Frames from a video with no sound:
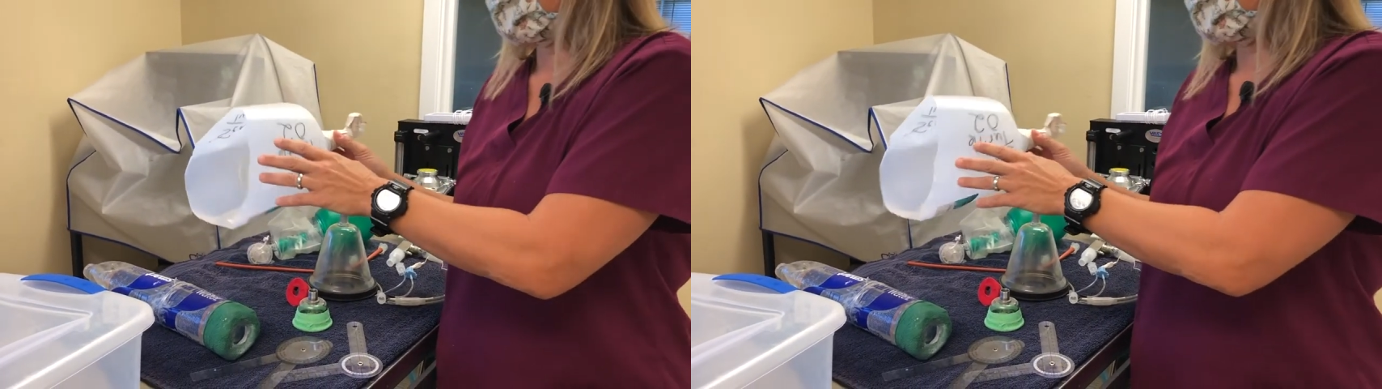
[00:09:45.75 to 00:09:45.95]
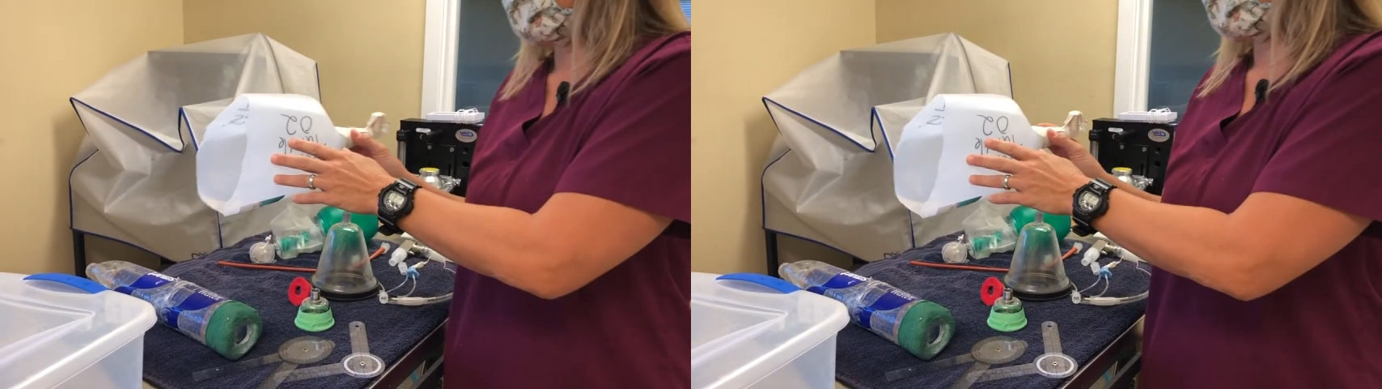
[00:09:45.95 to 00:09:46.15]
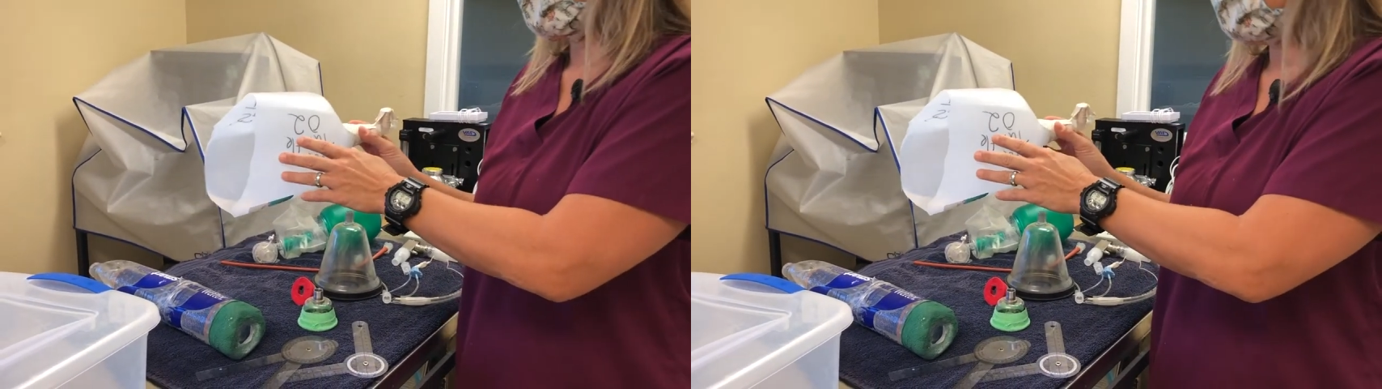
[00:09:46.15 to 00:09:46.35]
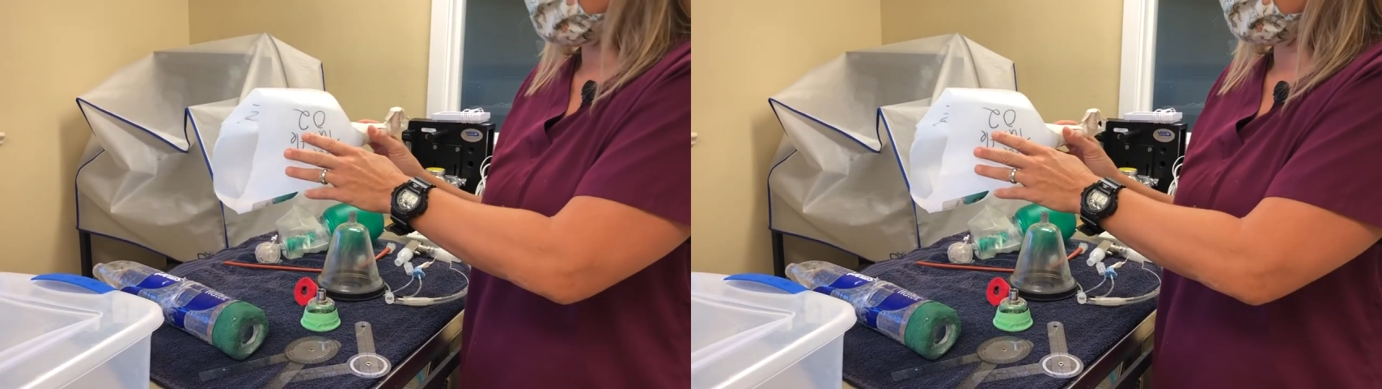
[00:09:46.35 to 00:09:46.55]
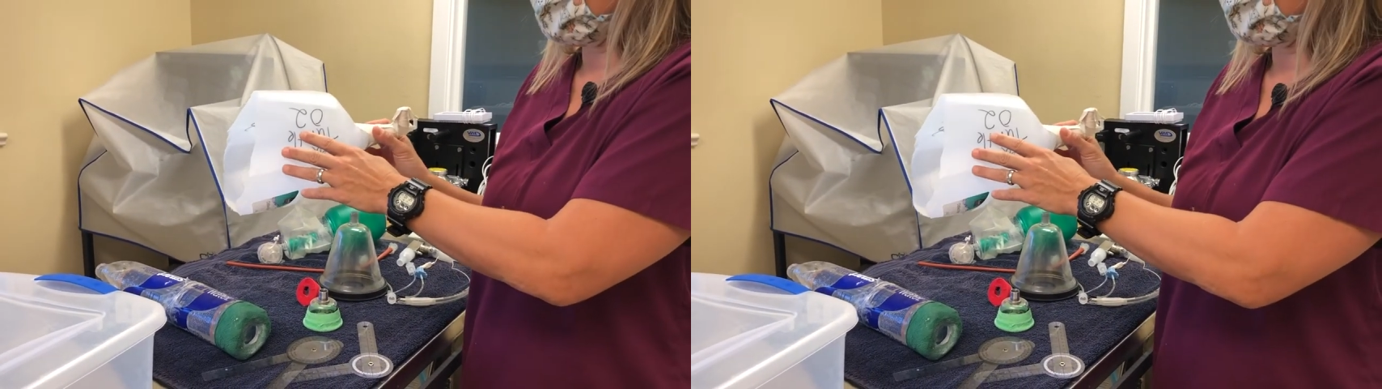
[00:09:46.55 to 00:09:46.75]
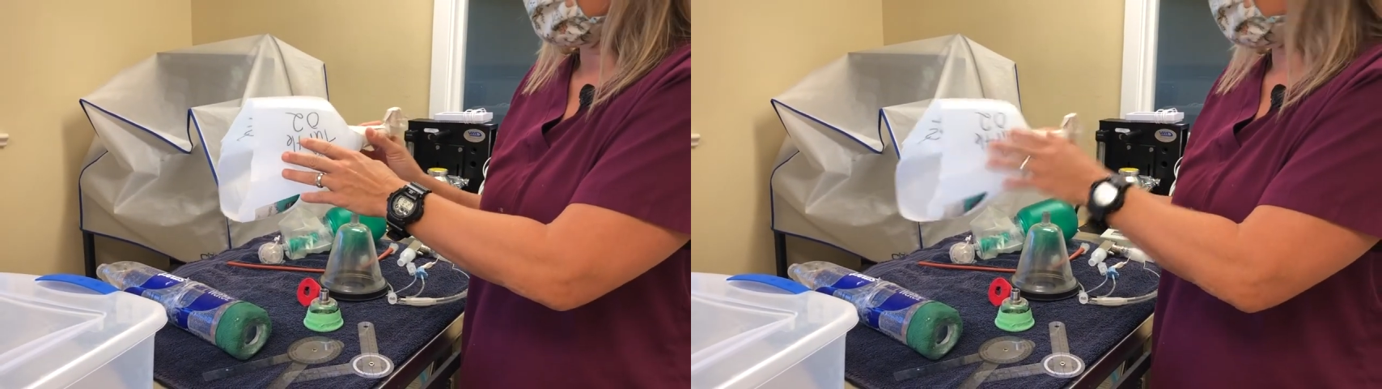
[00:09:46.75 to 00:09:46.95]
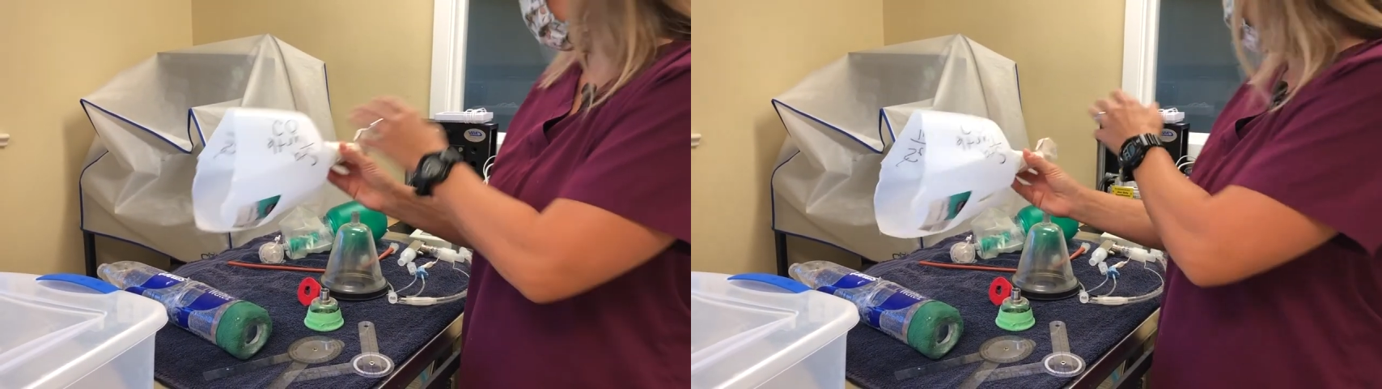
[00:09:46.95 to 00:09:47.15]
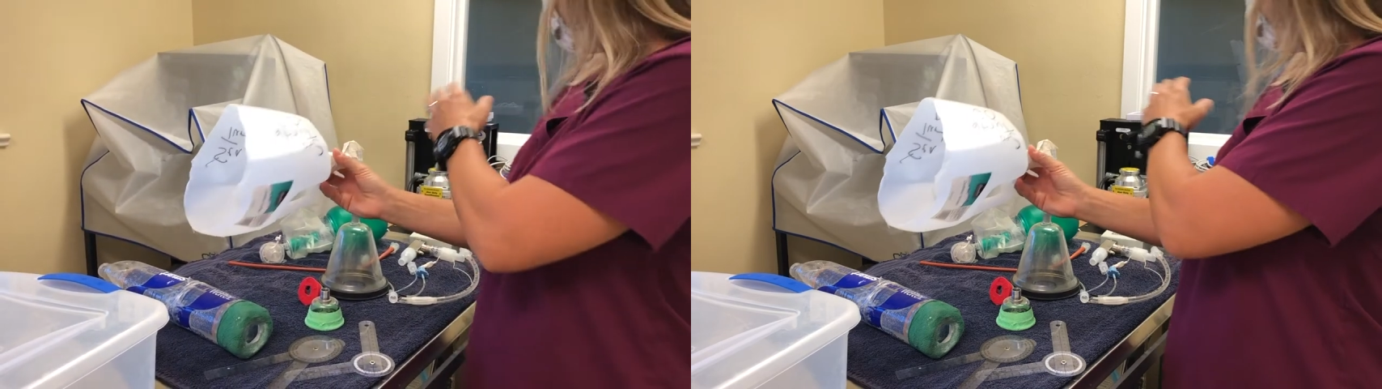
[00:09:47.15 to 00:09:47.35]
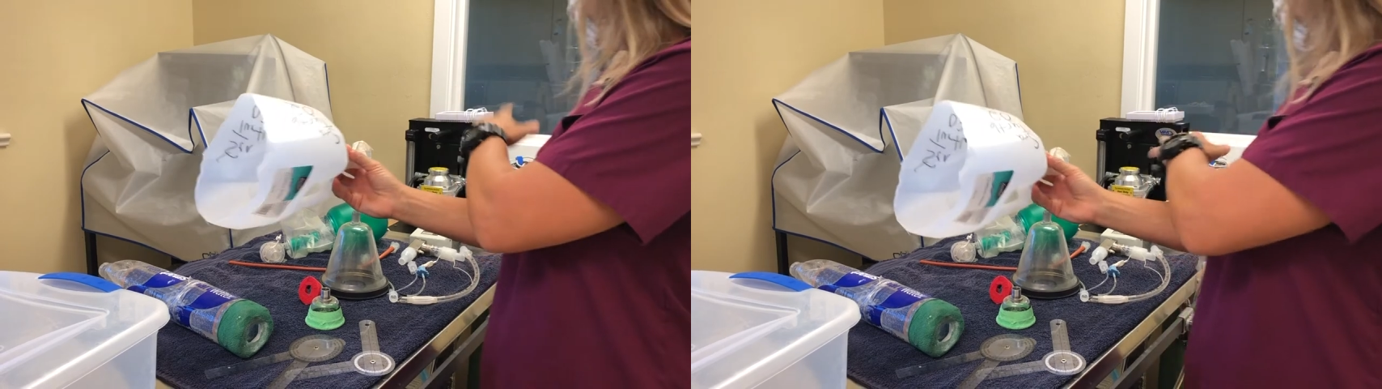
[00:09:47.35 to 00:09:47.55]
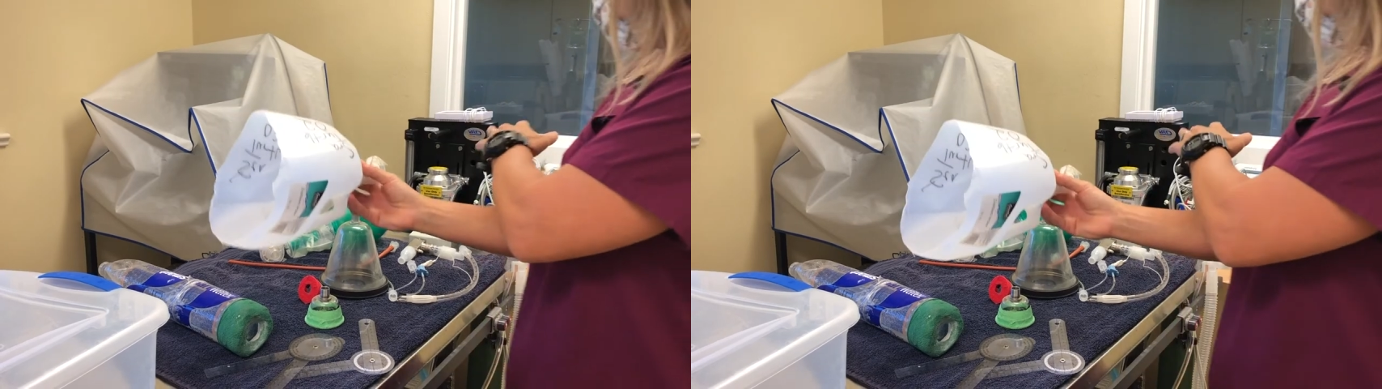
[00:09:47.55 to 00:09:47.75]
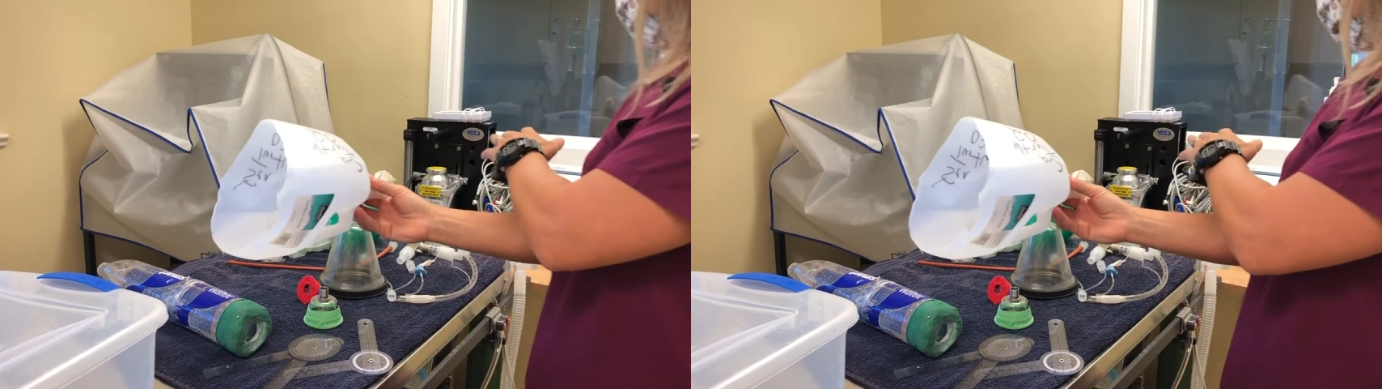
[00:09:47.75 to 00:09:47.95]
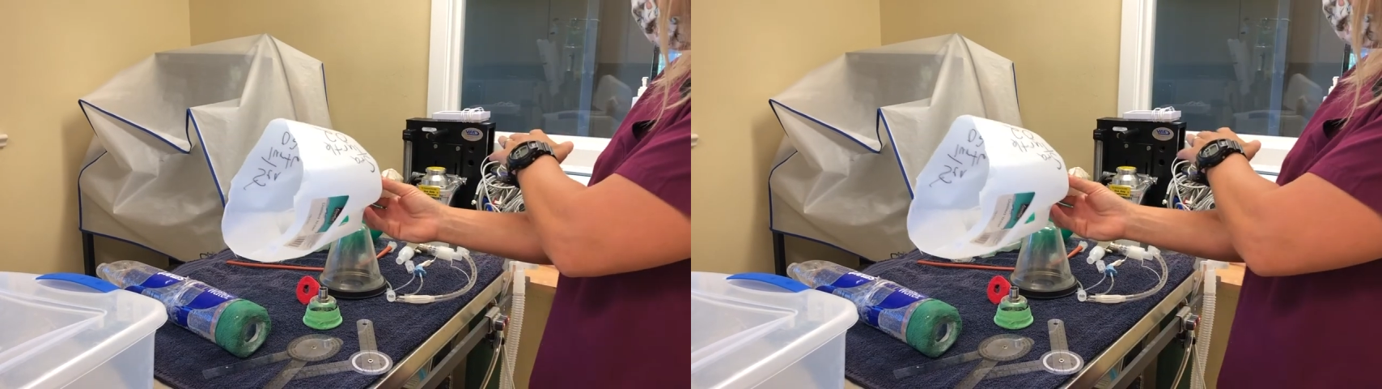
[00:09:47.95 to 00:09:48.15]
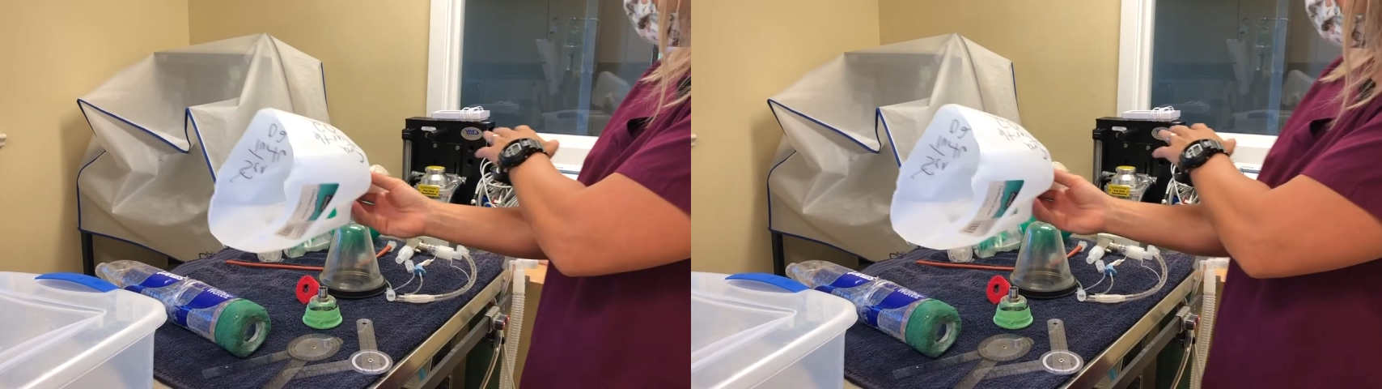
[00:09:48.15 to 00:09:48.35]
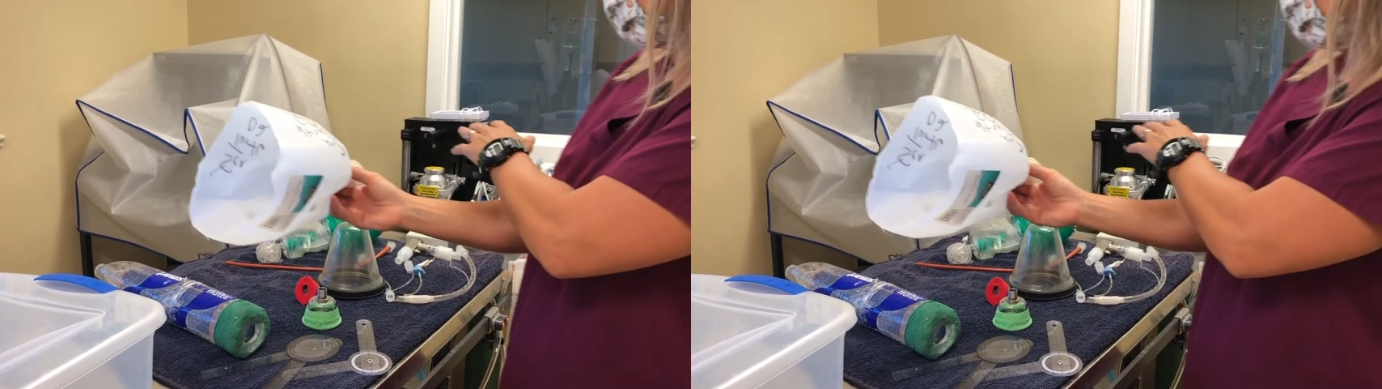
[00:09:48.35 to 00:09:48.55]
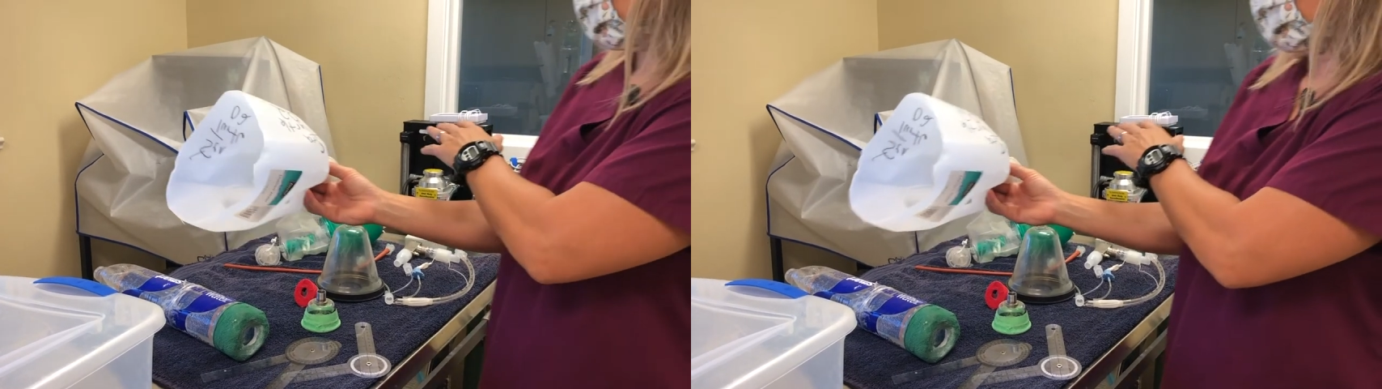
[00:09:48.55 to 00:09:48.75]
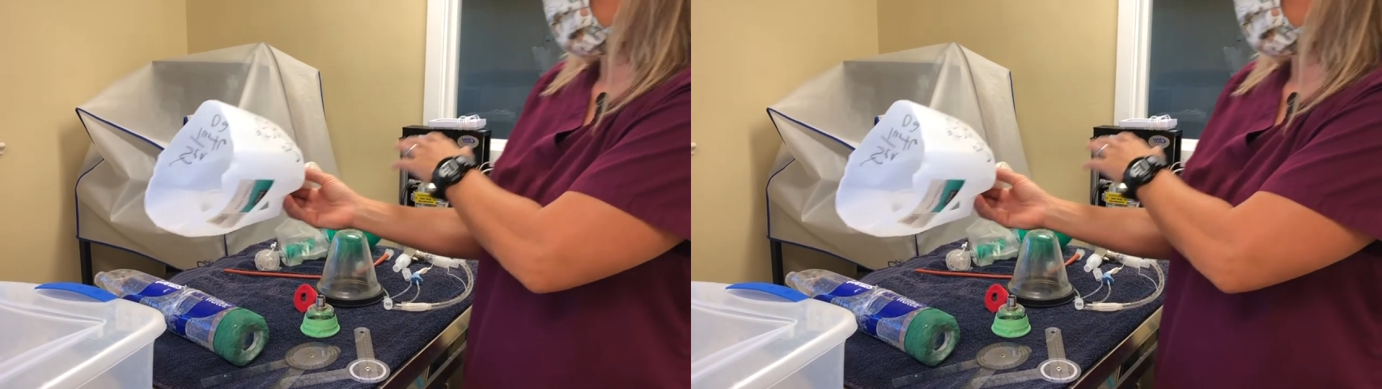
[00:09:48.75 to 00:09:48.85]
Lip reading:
(no speaker visible)